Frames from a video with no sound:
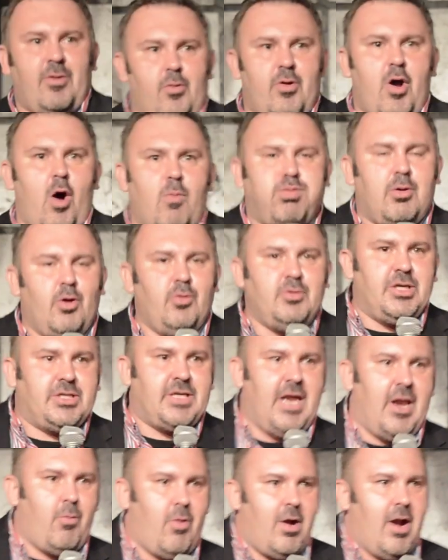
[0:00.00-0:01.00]
and there were no
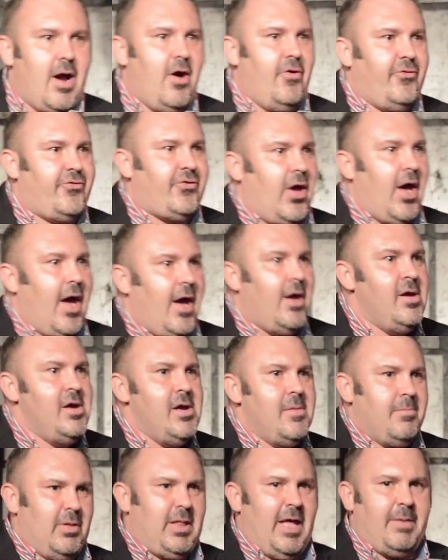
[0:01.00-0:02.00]
bruises anywhere else.
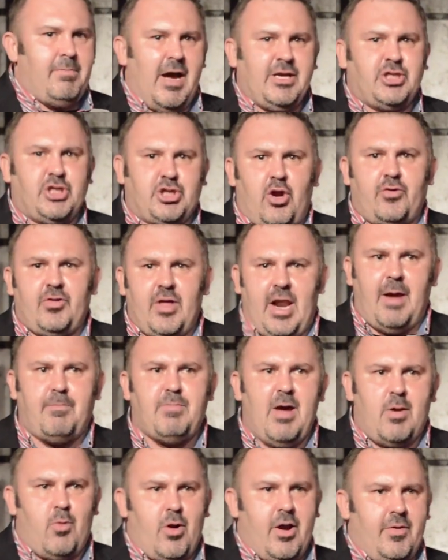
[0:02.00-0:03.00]
But, like, my shirt that I had
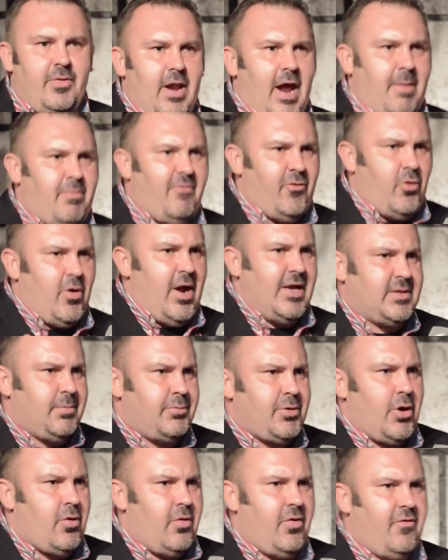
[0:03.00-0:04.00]
been wearing the night before had
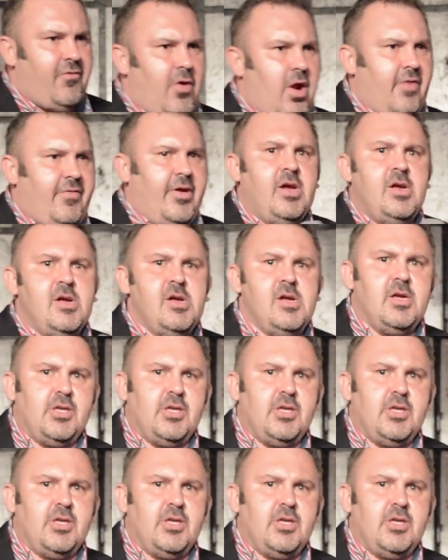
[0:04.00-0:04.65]
some dirt on the front of it.